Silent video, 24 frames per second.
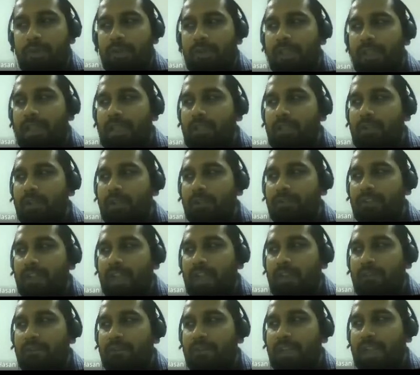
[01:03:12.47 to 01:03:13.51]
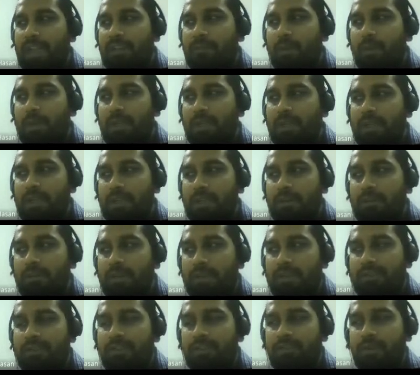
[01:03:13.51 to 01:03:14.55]
then you have saved that 1 hour.
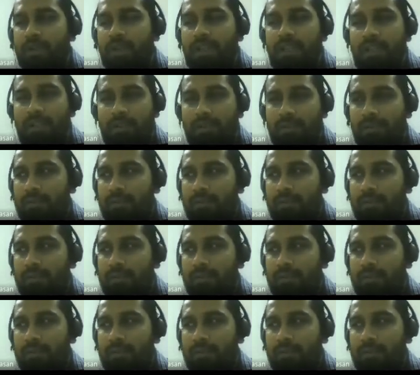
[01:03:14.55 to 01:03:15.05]
Is this okay?